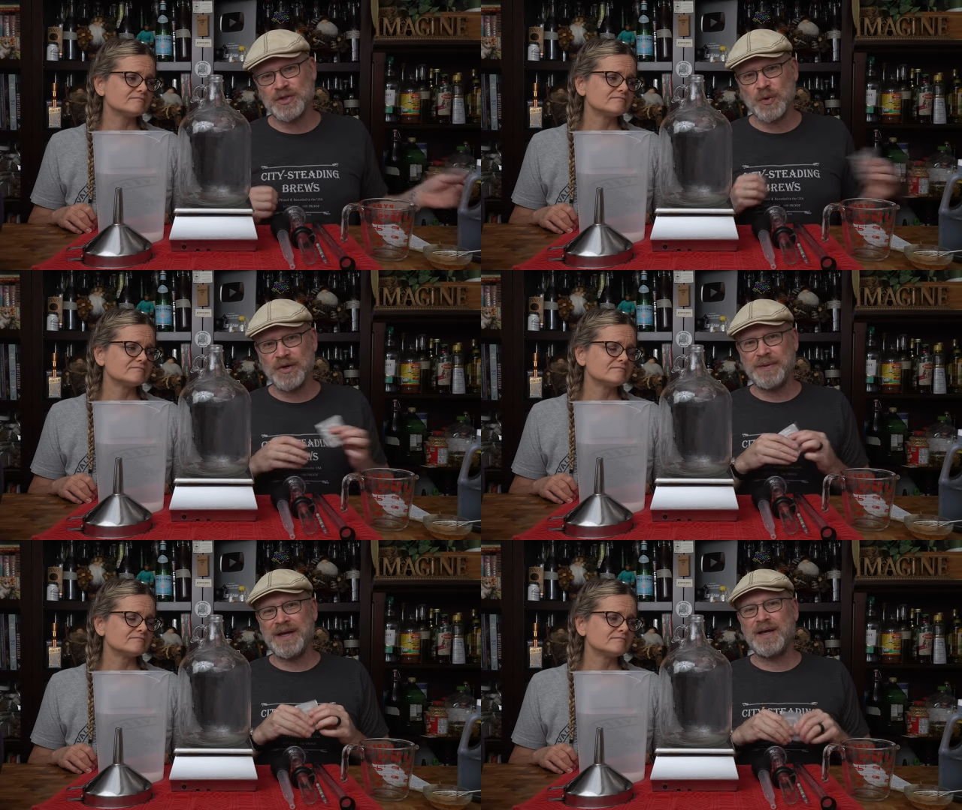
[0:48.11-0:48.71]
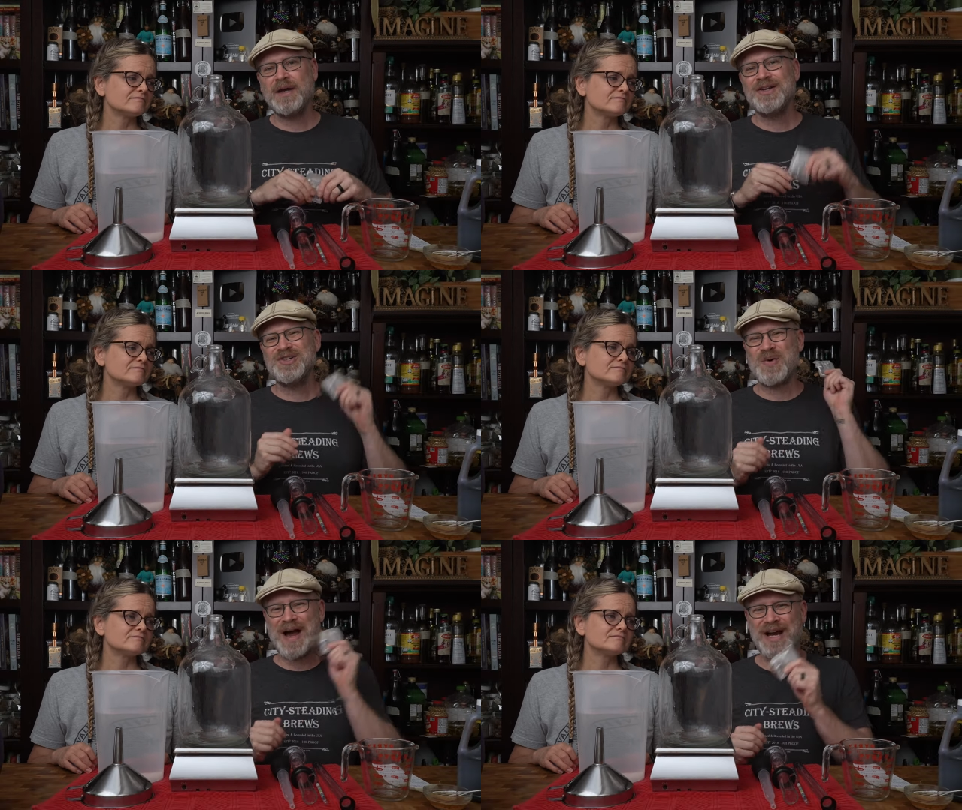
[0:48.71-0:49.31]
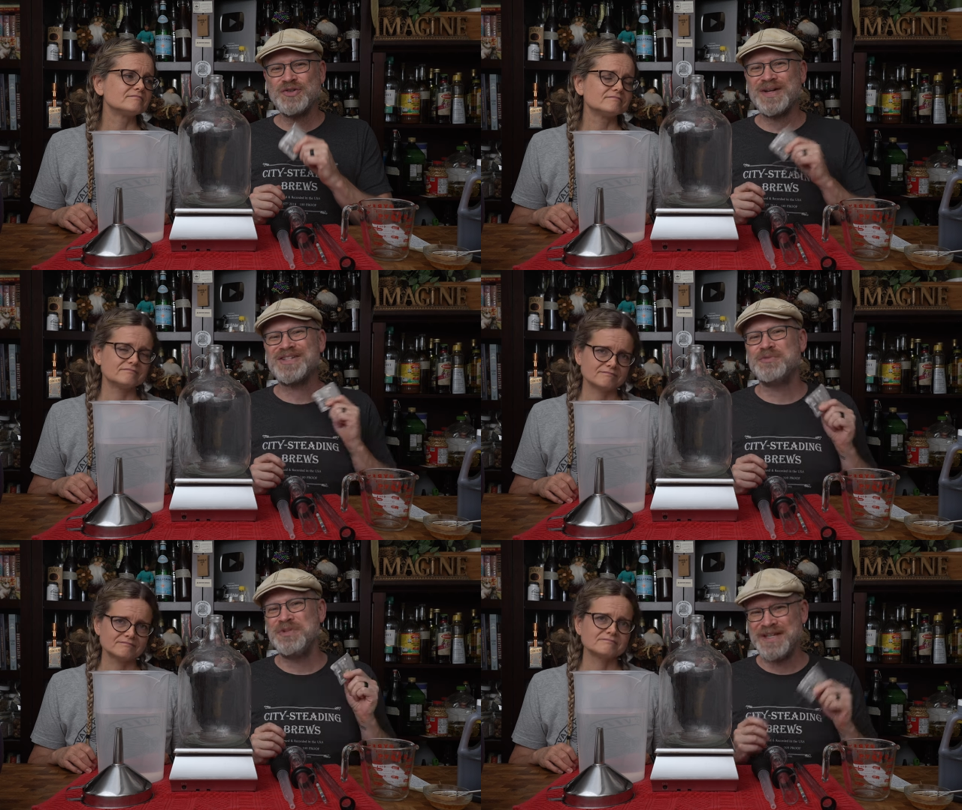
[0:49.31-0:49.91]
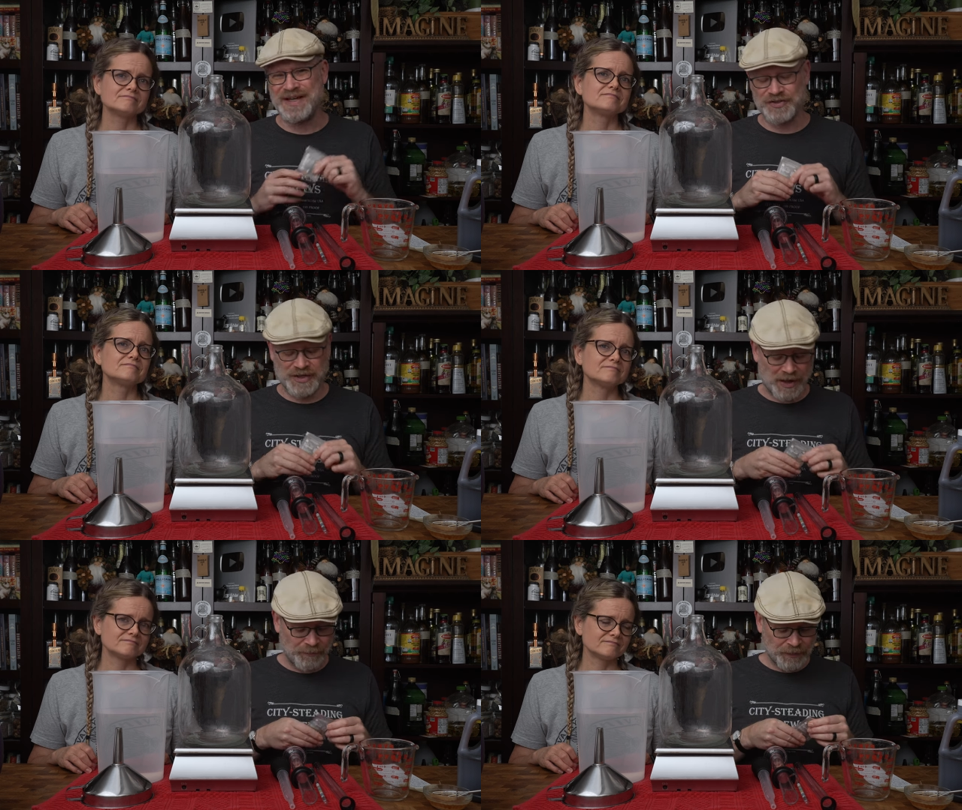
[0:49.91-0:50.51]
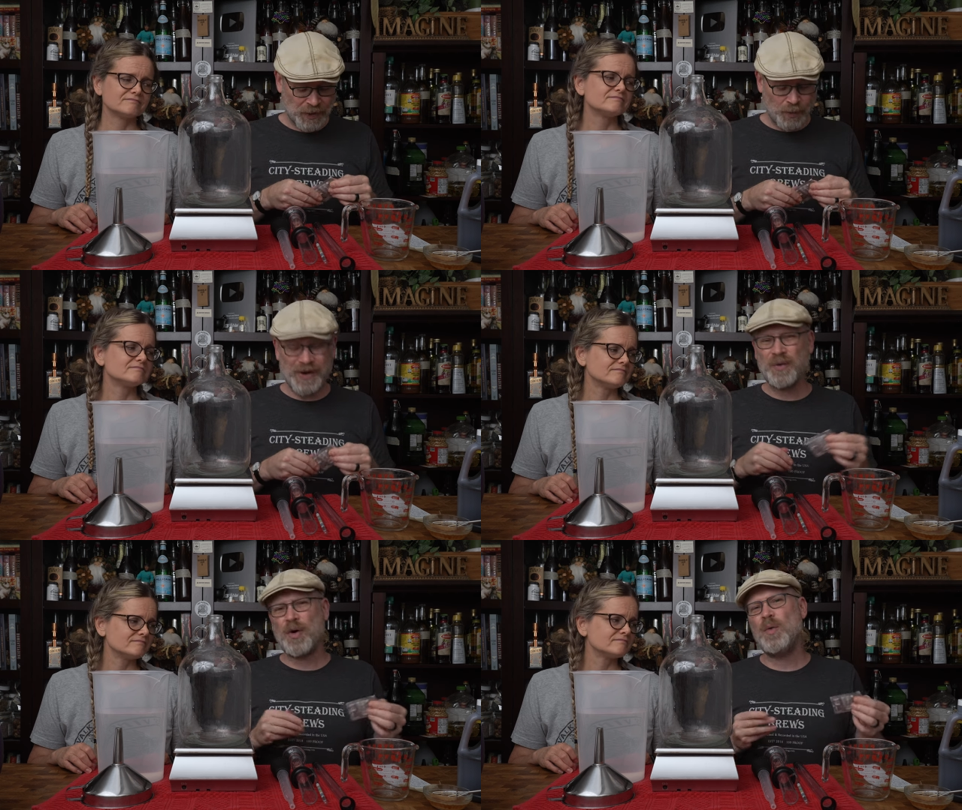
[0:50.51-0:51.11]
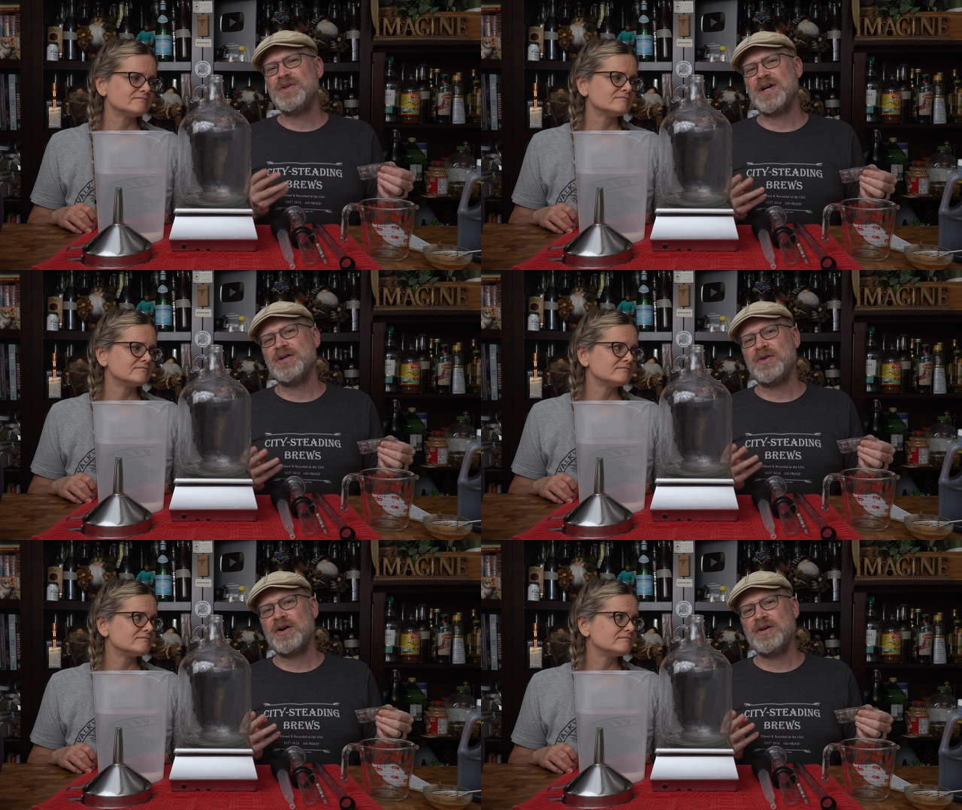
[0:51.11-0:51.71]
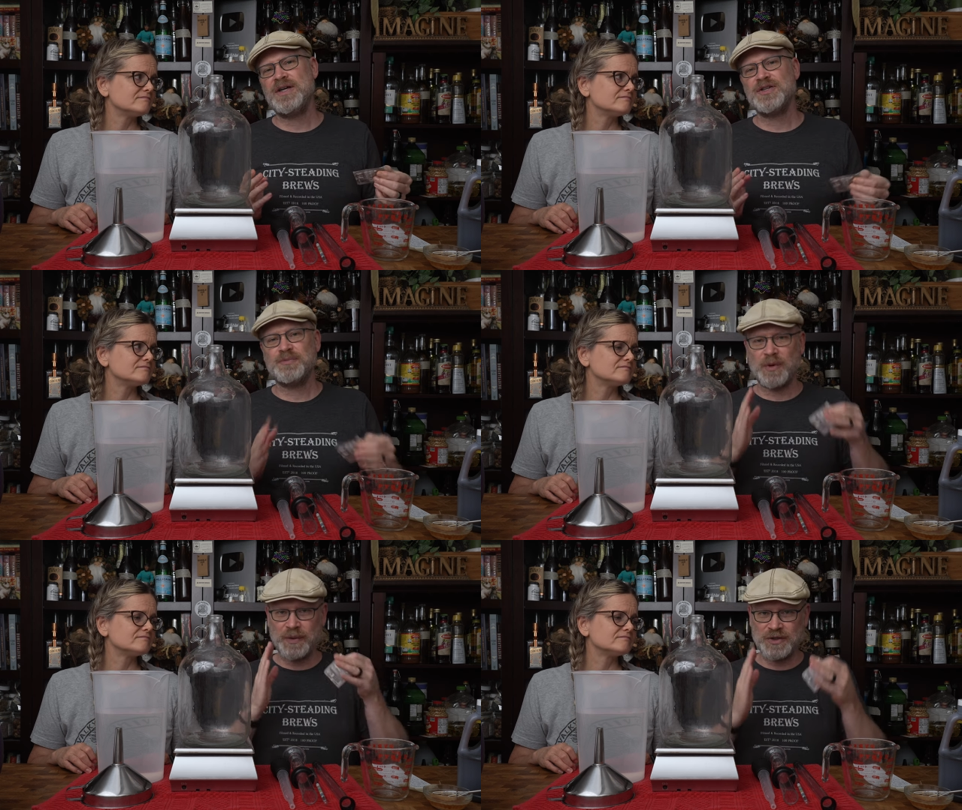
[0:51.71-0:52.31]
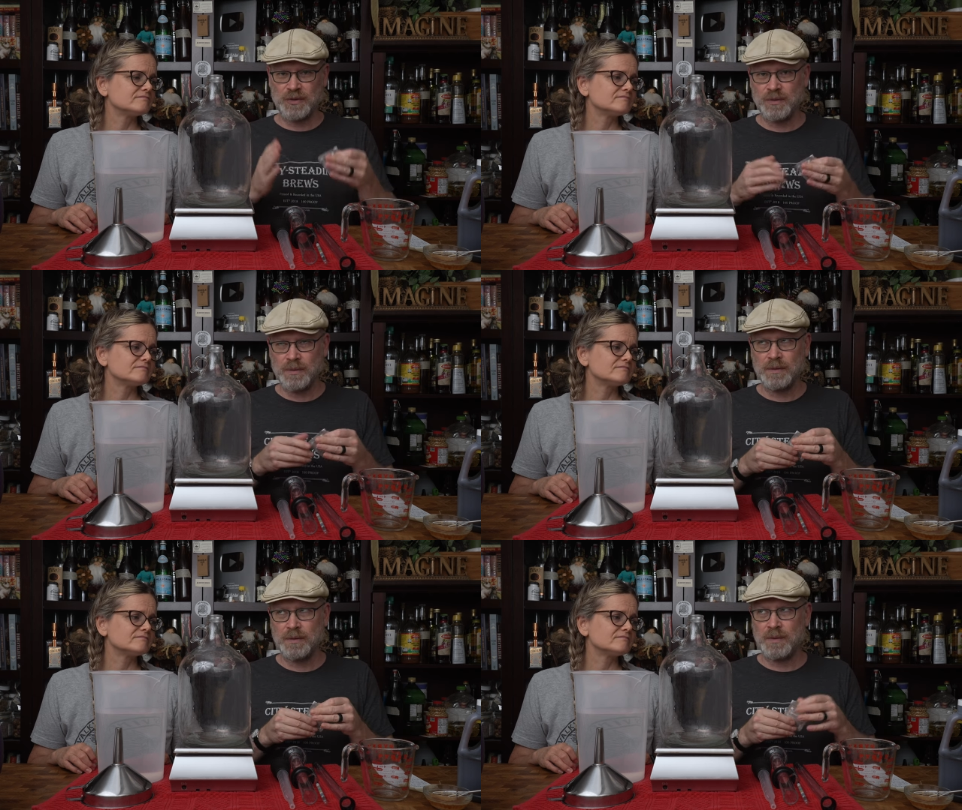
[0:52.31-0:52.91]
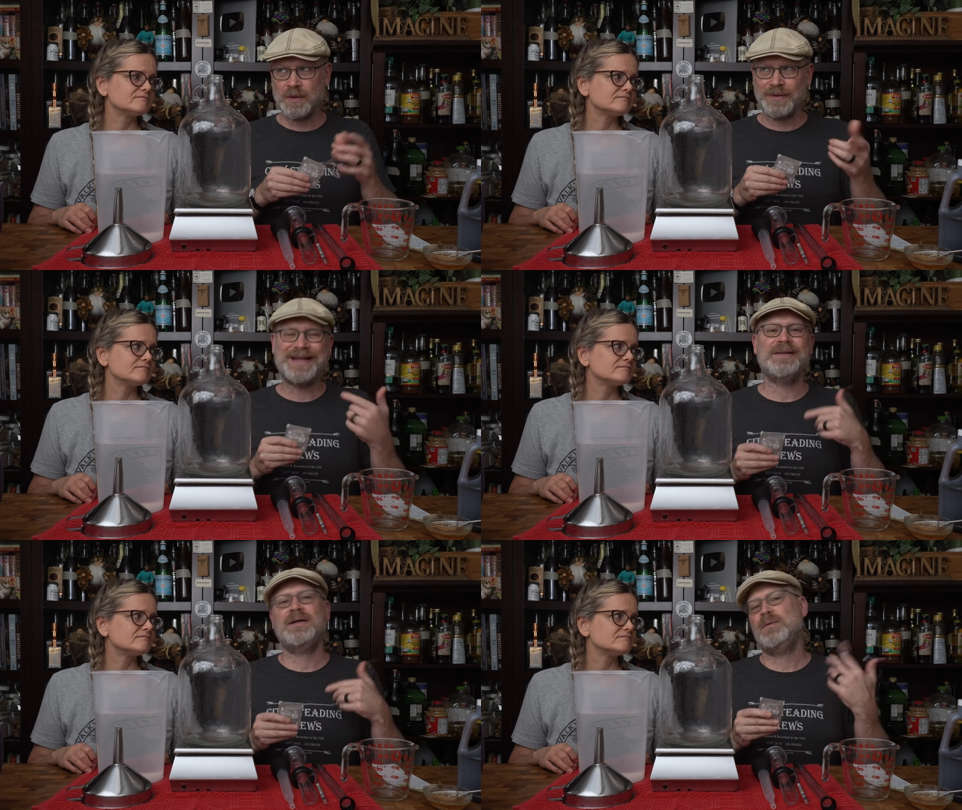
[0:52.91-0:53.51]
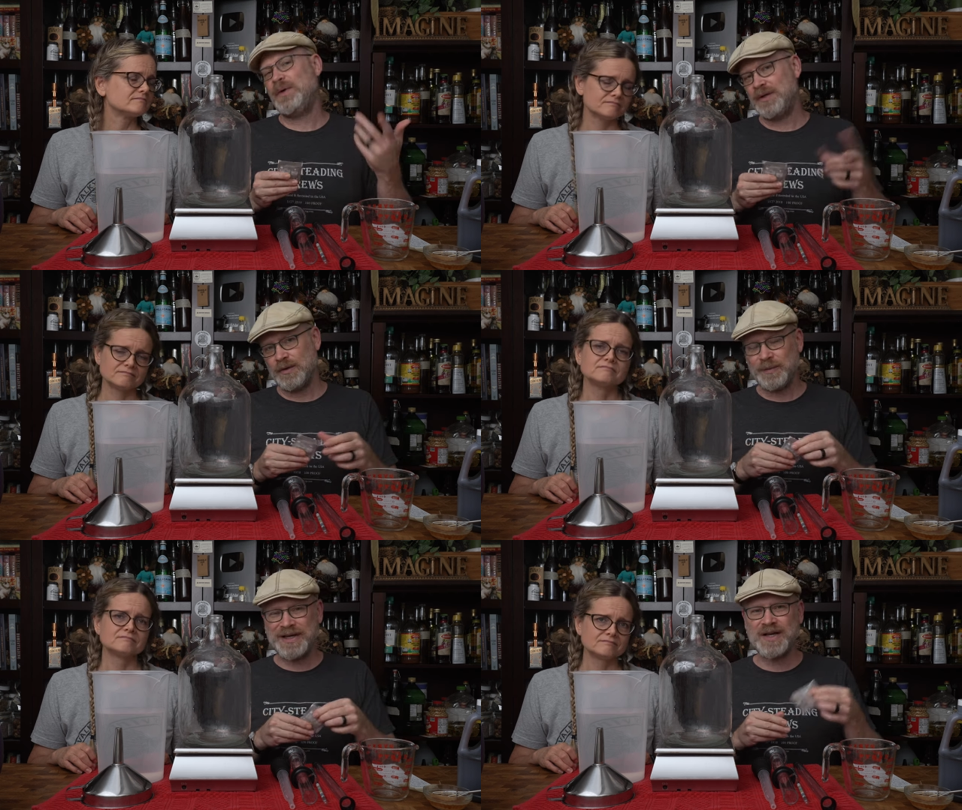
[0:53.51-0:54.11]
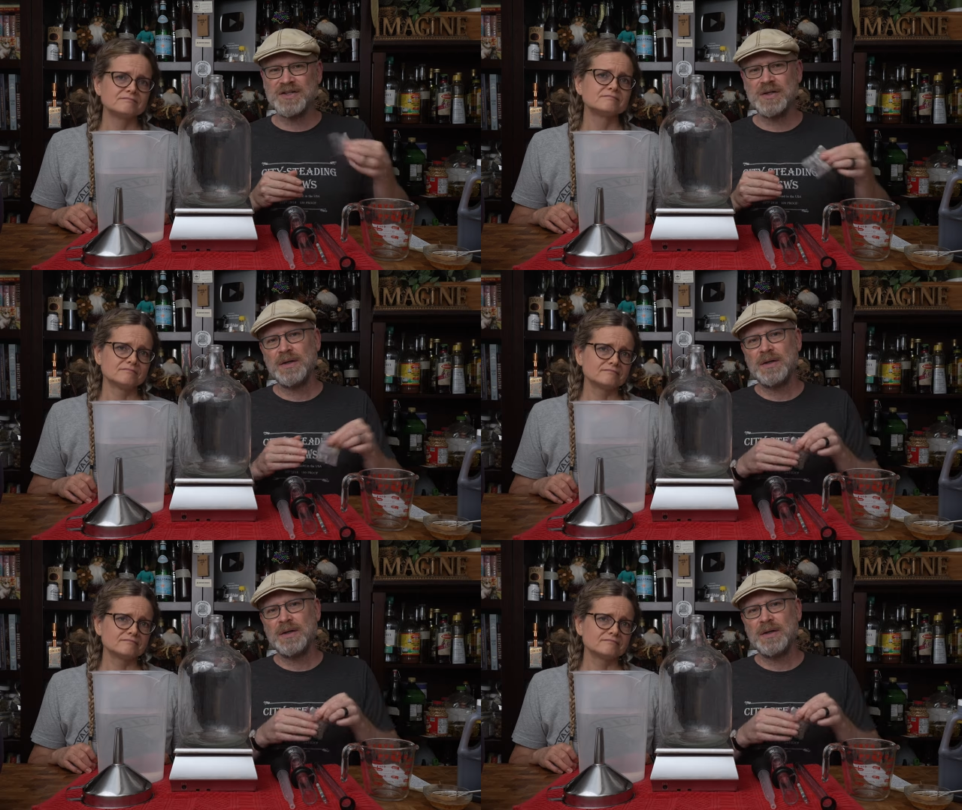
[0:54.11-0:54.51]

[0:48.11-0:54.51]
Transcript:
Speaker 1: is going to be to hydrate some yeast. Now, we don't always hydrate our yeast, but we do, well, lately we do because